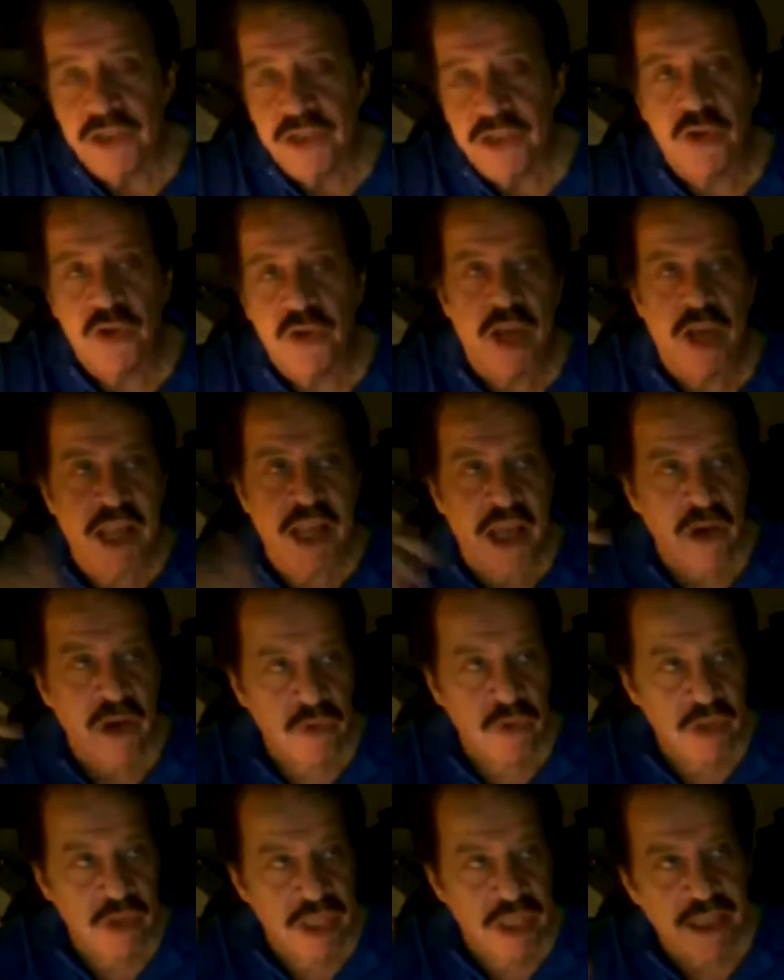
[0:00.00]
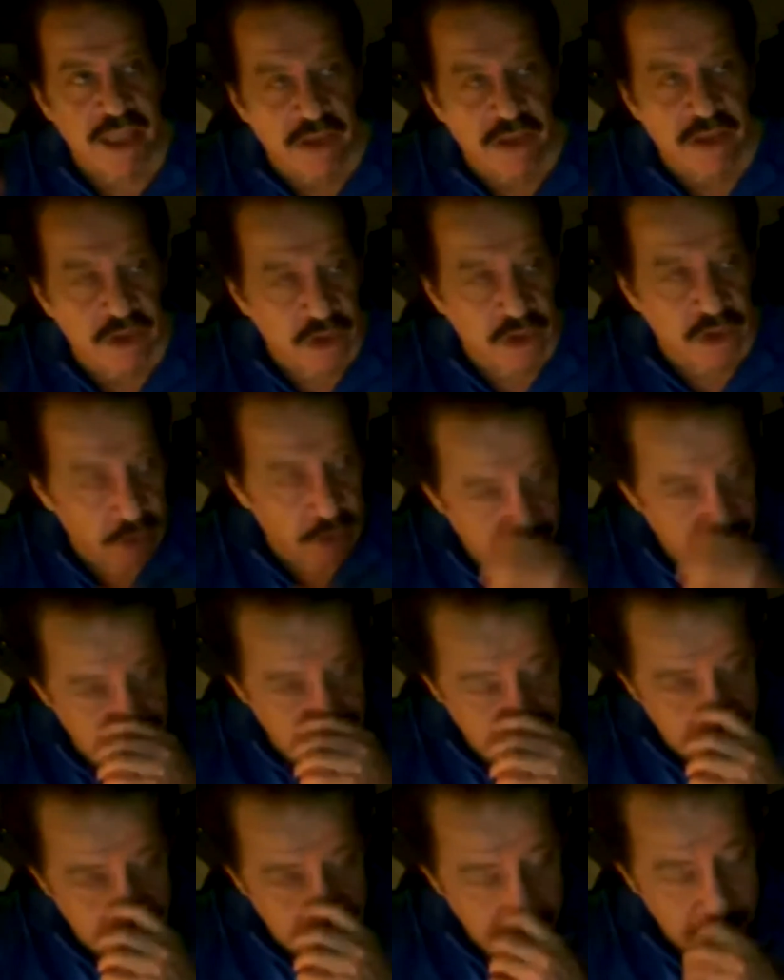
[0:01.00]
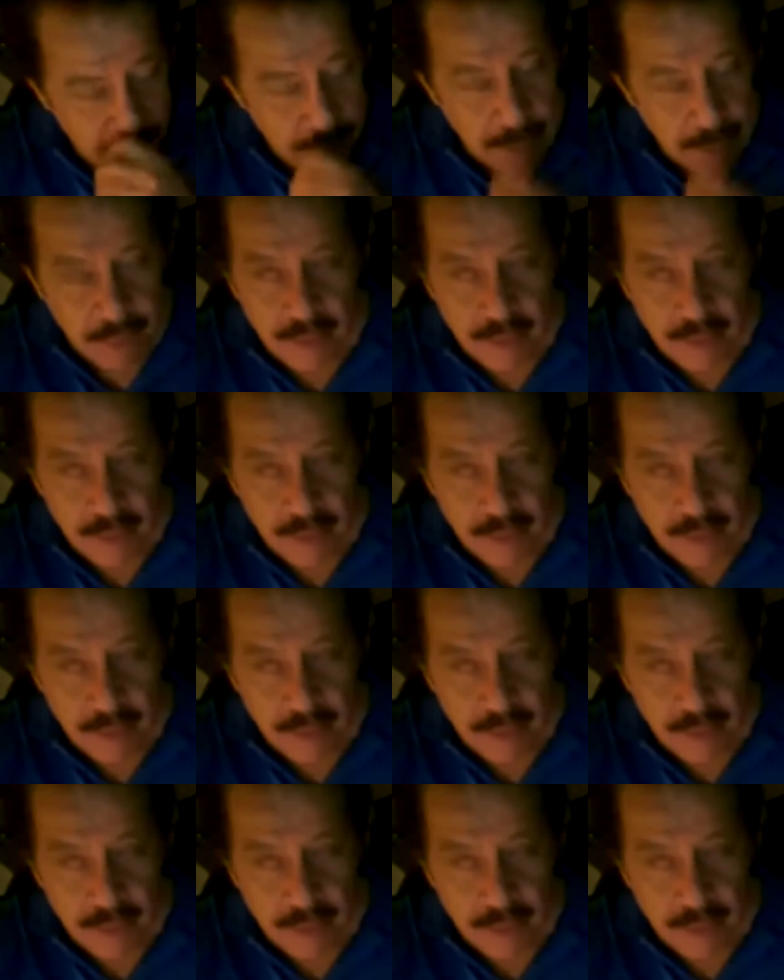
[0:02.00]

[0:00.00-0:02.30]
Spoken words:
So, and I don't get the director